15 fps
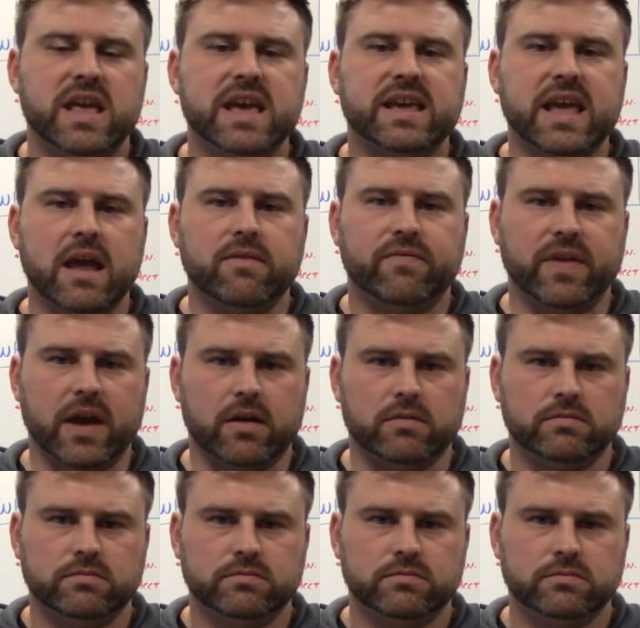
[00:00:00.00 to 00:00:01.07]
it can fail
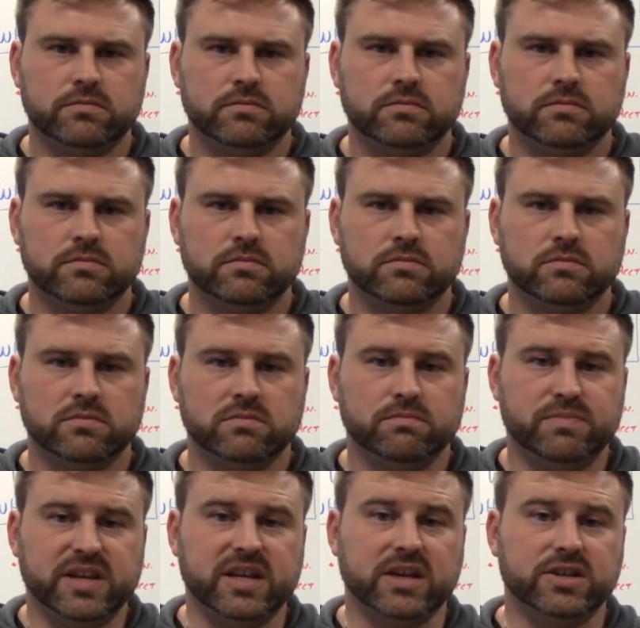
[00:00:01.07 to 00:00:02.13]

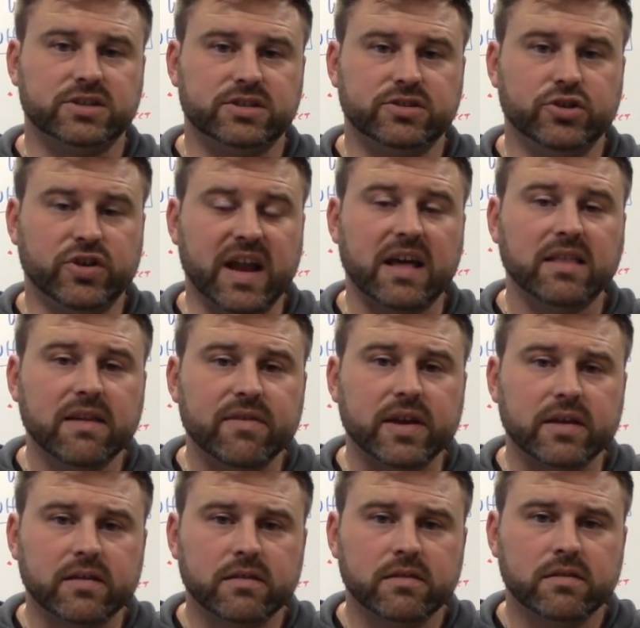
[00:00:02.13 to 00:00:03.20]
because you could outlive
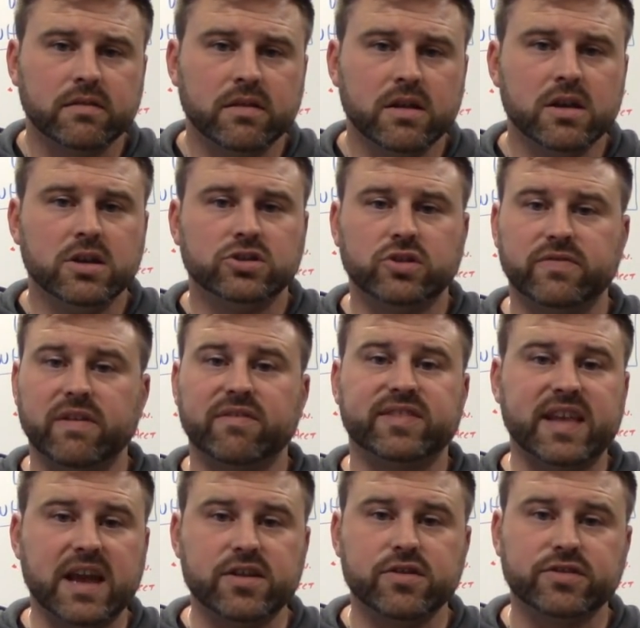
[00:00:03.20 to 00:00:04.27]
it. So if you have
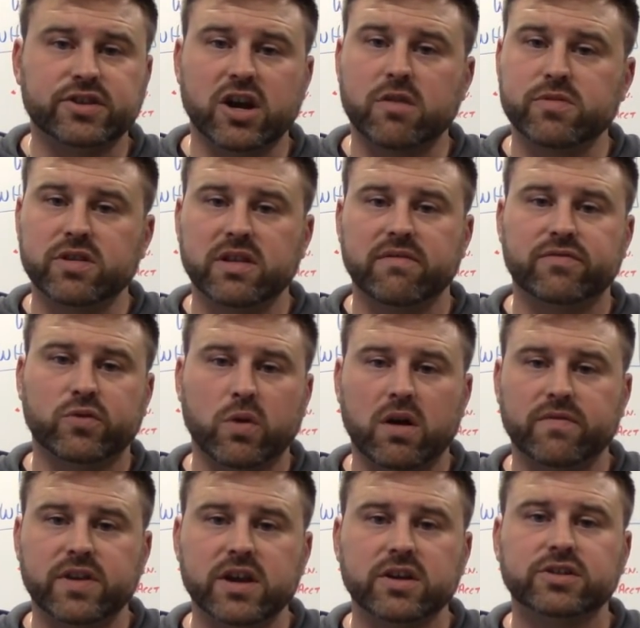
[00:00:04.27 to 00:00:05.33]
a 10-year term, you live
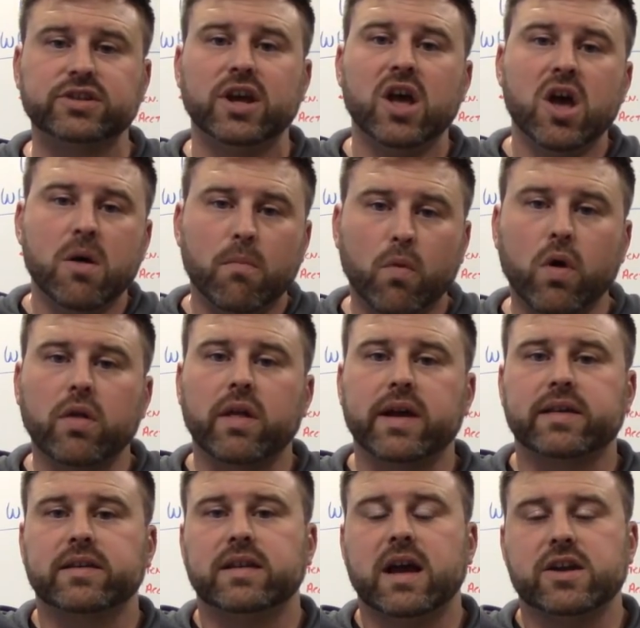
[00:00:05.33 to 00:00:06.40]
12 years, more
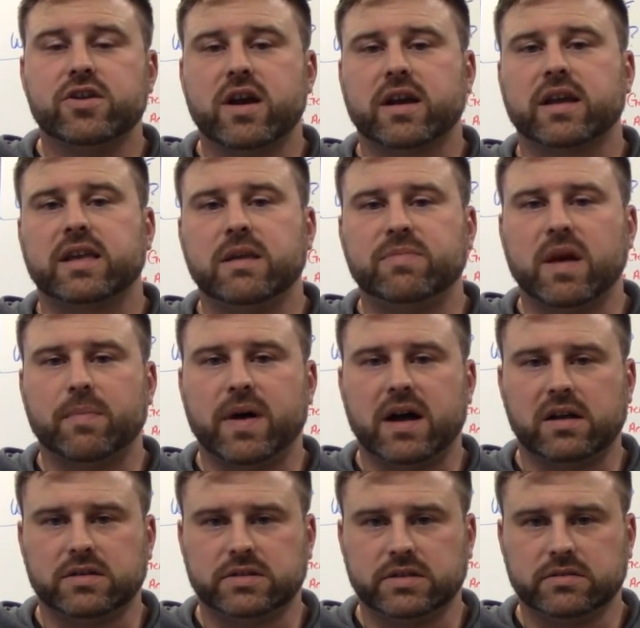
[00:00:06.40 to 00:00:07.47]
likely than not, you're not going to keep that
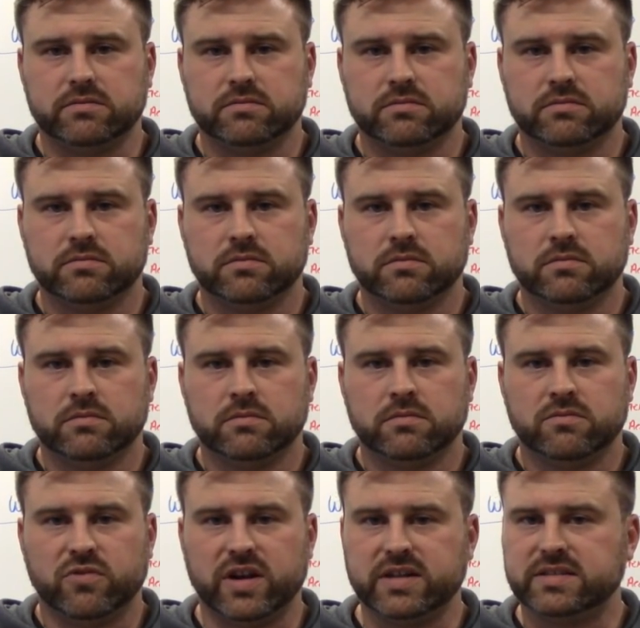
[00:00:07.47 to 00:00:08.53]
policy.
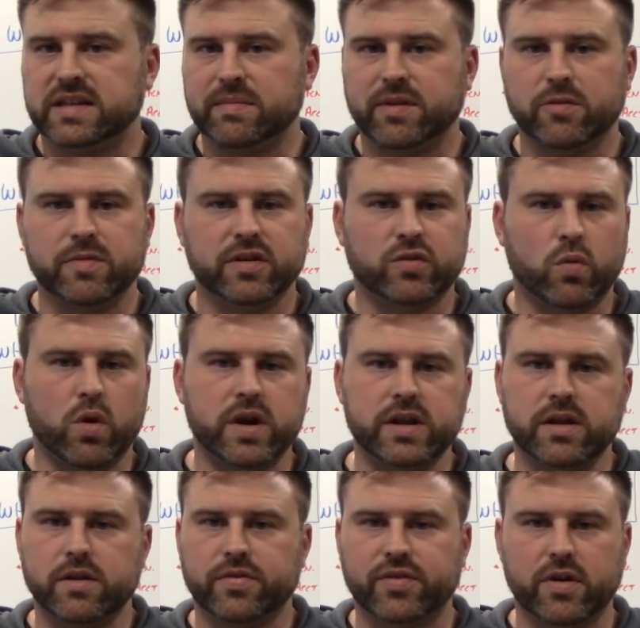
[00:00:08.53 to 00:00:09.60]
Right? Same thing would be a
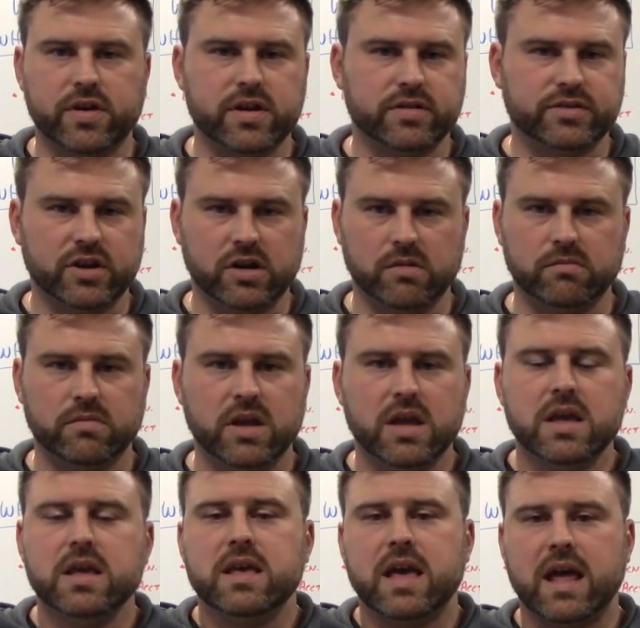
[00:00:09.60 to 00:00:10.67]
20-year, 30-year term,
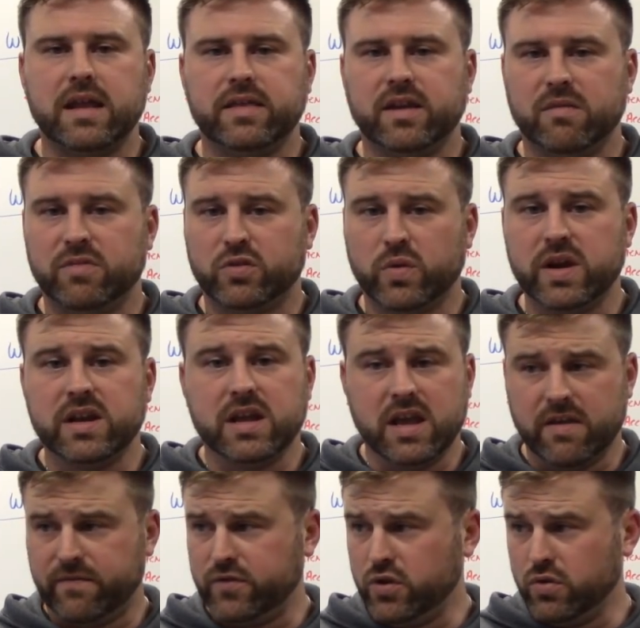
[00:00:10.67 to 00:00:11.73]
anything in between.
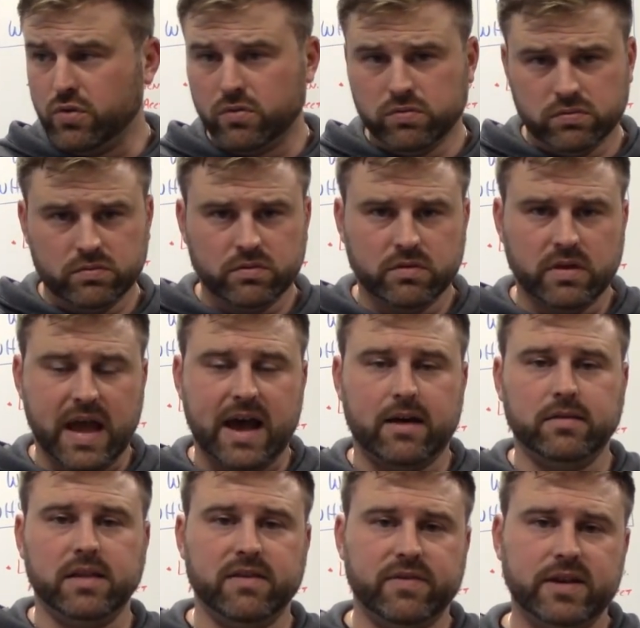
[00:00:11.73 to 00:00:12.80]
If you
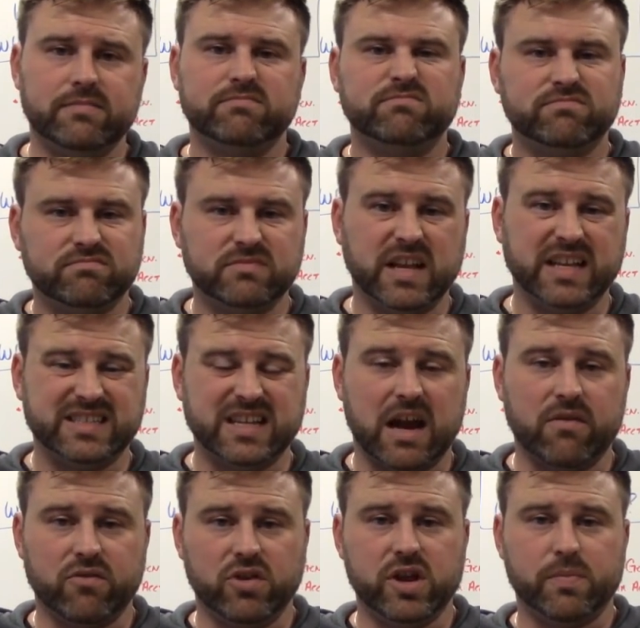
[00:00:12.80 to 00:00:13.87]
outlive it, it's
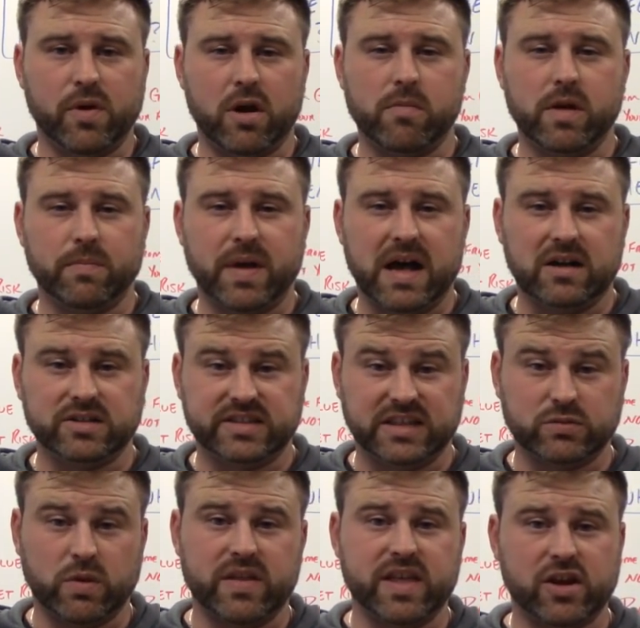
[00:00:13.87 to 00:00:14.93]
not really a permanent policy.
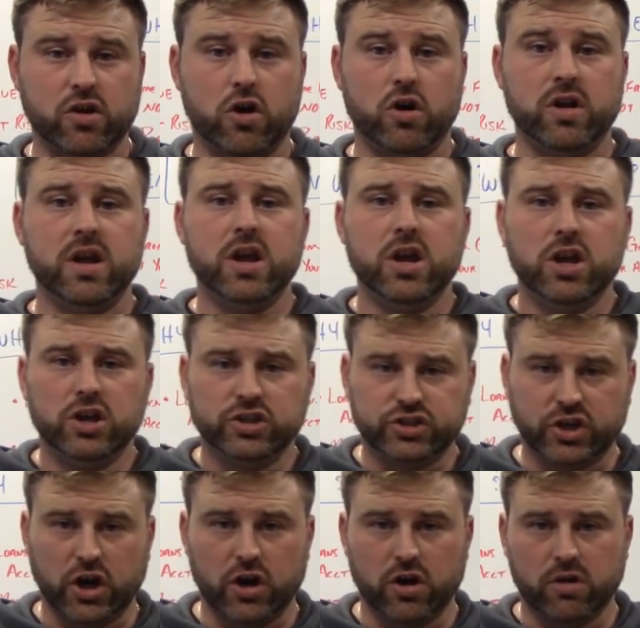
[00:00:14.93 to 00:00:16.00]
That's why they call it
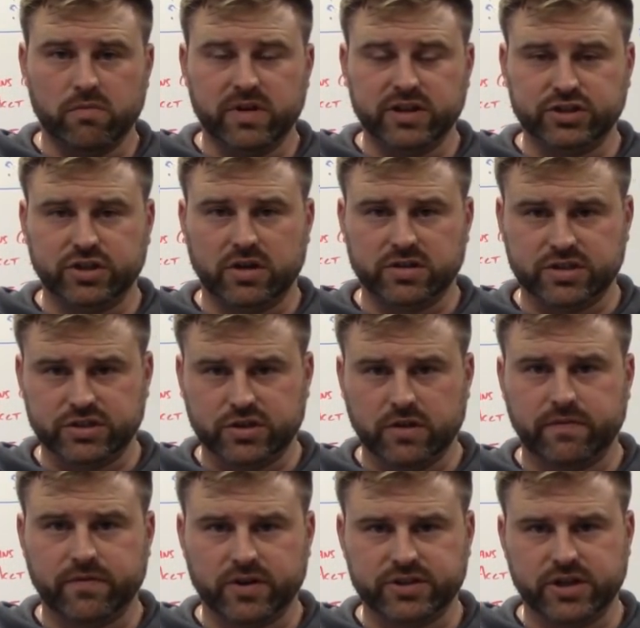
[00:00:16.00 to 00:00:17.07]
term insurance. It's
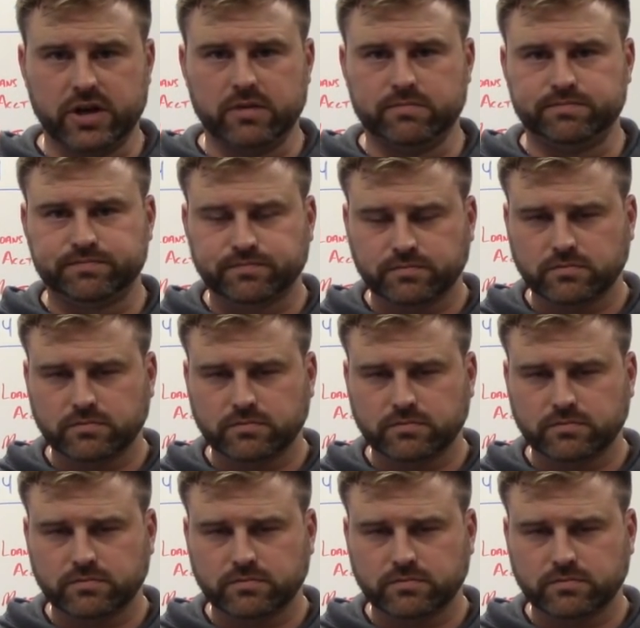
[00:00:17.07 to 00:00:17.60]
good for a term.